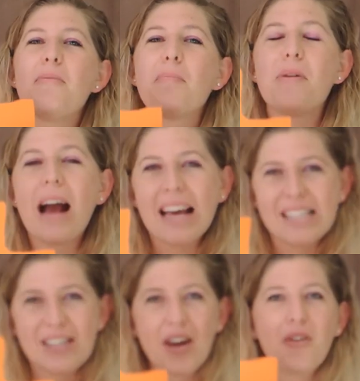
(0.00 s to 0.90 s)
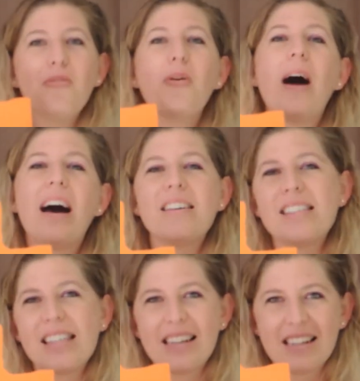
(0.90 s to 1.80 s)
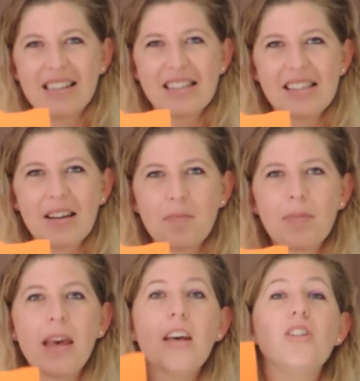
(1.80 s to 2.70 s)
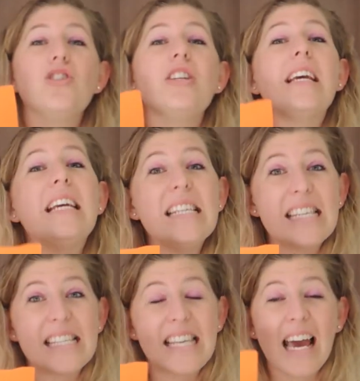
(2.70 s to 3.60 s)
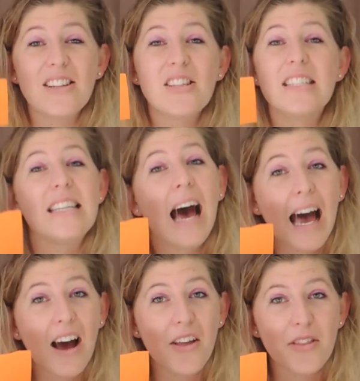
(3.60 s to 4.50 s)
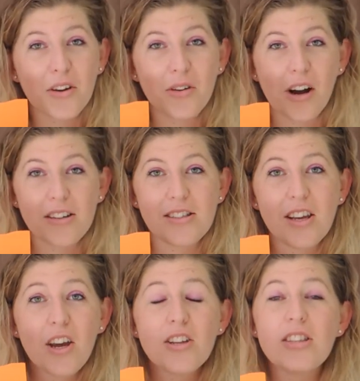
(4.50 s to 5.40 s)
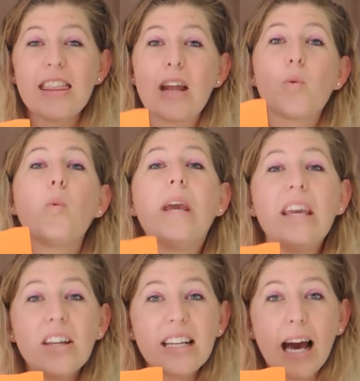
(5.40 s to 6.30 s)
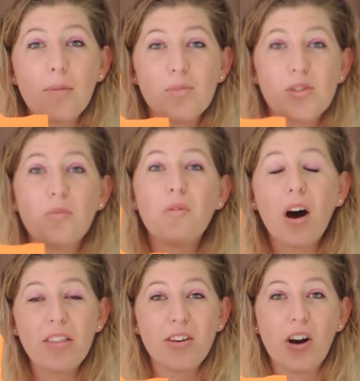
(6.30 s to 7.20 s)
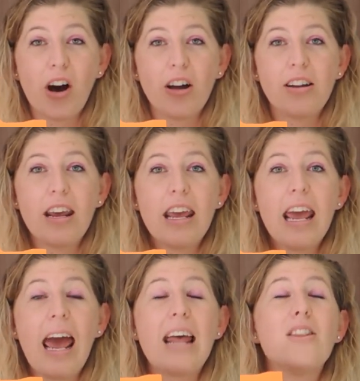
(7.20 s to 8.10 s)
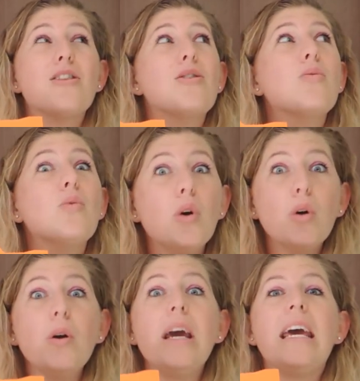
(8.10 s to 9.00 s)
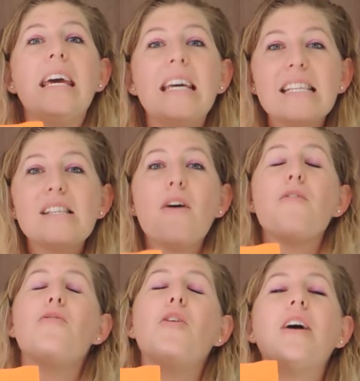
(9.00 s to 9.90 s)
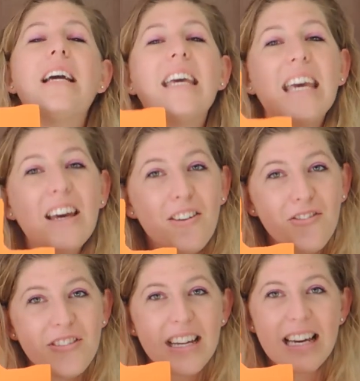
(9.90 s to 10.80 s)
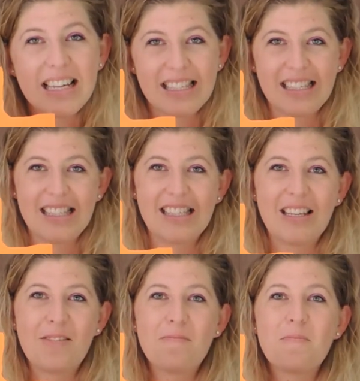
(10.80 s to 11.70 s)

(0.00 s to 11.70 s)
the price for our sins. Jesus had to die on the cross so that we could come to Father God. And through his forgiveness,